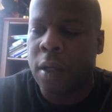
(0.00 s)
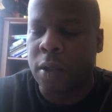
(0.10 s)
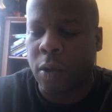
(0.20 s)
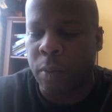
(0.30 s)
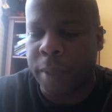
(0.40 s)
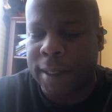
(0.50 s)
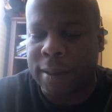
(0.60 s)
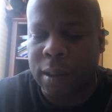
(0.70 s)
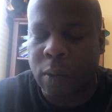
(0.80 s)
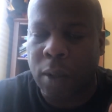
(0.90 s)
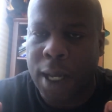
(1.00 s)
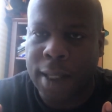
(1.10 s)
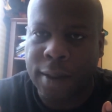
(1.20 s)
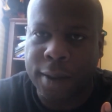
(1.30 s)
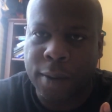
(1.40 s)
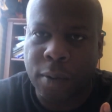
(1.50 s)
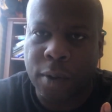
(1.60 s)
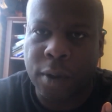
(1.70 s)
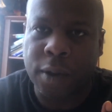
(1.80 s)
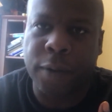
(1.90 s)
So basically, what I did
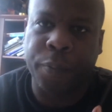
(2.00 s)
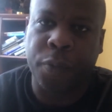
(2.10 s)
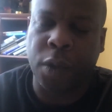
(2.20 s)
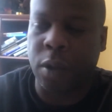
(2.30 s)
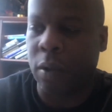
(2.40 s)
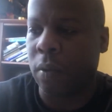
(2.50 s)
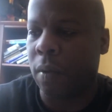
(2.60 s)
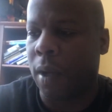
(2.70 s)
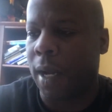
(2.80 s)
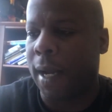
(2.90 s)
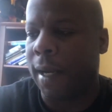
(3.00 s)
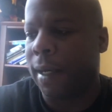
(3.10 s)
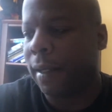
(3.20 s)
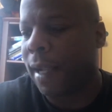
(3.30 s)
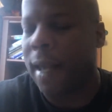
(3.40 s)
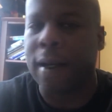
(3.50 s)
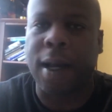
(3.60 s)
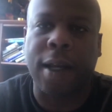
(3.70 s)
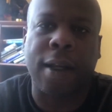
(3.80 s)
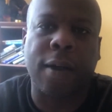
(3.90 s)
was, you know, I kind of
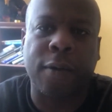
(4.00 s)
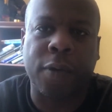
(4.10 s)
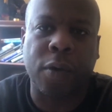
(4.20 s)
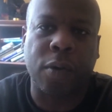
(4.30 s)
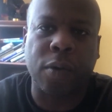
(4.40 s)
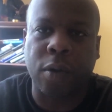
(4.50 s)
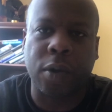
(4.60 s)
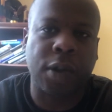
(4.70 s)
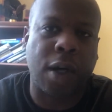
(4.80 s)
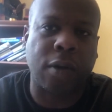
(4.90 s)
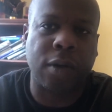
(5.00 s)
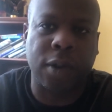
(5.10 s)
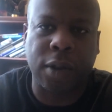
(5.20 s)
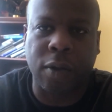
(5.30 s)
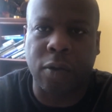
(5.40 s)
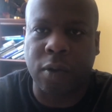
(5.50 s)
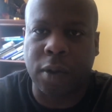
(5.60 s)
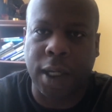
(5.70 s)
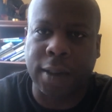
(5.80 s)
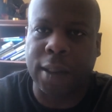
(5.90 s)
like interviewed or talked to the
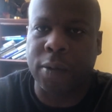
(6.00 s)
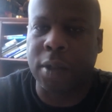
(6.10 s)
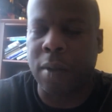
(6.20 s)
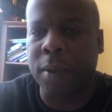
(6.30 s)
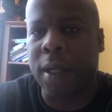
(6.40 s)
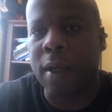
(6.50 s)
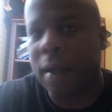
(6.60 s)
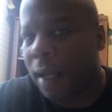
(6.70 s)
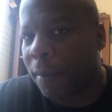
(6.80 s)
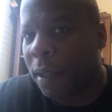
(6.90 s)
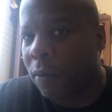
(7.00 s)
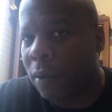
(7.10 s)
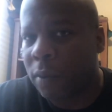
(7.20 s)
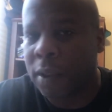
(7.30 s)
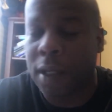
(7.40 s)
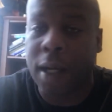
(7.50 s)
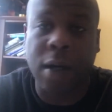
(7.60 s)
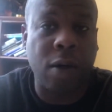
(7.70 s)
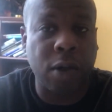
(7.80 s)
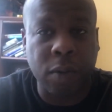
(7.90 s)
soldiers as they was coming out. Hey man, what was it like?
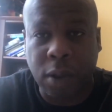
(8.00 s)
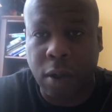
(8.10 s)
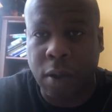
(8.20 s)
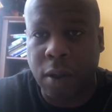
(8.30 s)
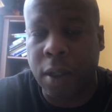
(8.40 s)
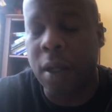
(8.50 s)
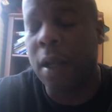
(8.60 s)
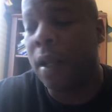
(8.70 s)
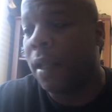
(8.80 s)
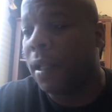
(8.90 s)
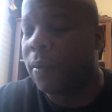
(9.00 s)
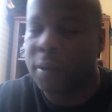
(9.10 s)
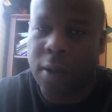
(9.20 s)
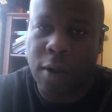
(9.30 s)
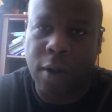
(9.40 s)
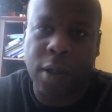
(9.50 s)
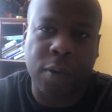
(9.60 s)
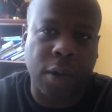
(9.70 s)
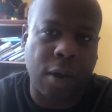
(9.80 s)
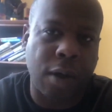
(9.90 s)
Oh, it was hard it was hard. It
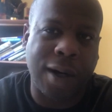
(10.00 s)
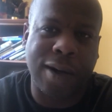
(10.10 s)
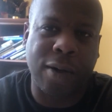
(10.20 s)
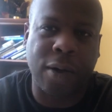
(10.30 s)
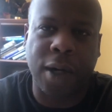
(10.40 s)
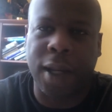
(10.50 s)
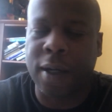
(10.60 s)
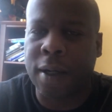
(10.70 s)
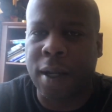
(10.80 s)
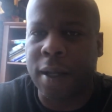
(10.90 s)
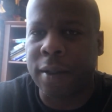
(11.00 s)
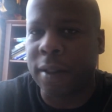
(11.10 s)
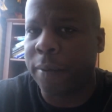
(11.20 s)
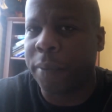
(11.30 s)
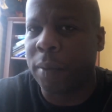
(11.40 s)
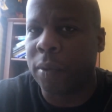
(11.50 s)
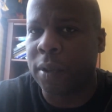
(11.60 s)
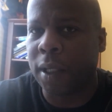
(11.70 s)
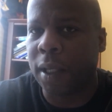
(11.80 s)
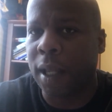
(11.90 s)
was hard. I heard eight, nine, ten people
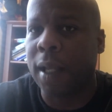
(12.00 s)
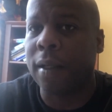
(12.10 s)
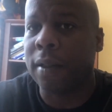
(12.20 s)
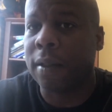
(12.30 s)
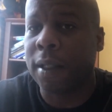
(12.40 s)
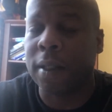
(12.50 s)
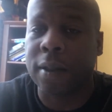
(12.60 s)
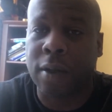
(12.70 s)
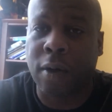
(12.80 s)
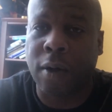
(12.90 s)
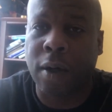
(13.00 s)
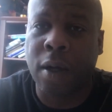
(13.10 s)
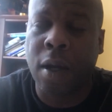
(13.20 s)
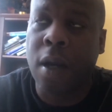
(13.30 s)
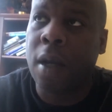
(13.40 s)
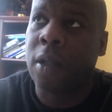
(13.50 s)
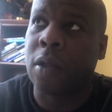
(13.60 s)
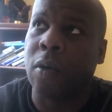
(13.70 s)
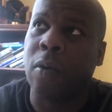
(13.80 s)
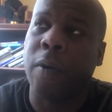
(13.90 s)
say, hey, this test is hard.
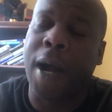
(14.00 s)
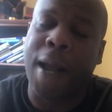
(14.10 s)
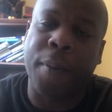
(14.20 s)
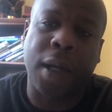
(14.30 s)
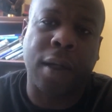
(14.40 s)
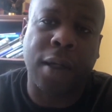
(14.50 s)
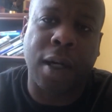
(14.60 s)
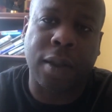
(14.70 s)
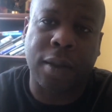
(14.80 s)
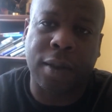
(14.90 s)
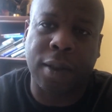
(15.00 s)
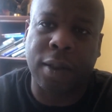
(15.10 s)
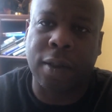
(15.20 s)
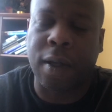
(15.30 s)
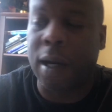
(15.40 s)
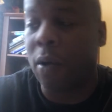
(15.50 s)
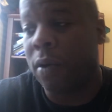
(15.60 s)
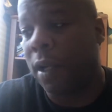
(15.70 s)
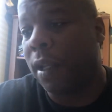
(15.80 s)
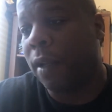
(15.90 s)
So I made a conscious decision like,
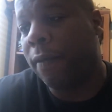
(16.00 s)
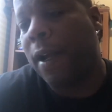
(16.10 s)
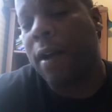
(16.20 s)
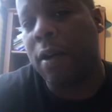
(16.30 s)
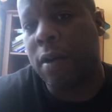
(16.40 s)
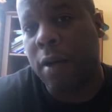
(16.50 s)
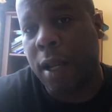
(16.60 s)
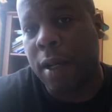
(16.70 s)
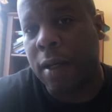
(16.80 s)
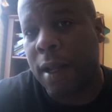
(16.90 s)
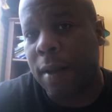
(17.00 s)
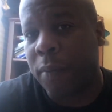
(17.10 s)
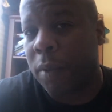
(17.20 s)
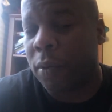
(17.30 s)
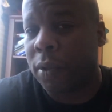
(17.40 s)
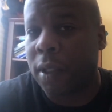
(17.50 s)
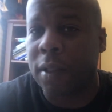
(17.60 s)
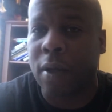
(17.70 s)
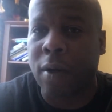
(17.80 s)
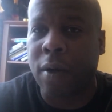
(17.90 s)
okay, if I heard eight, nine people say
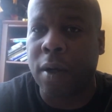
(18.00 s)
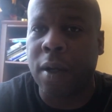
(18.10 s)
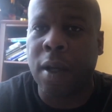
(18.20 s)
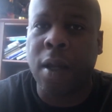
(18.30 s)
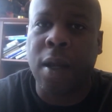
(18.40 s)
it's hard,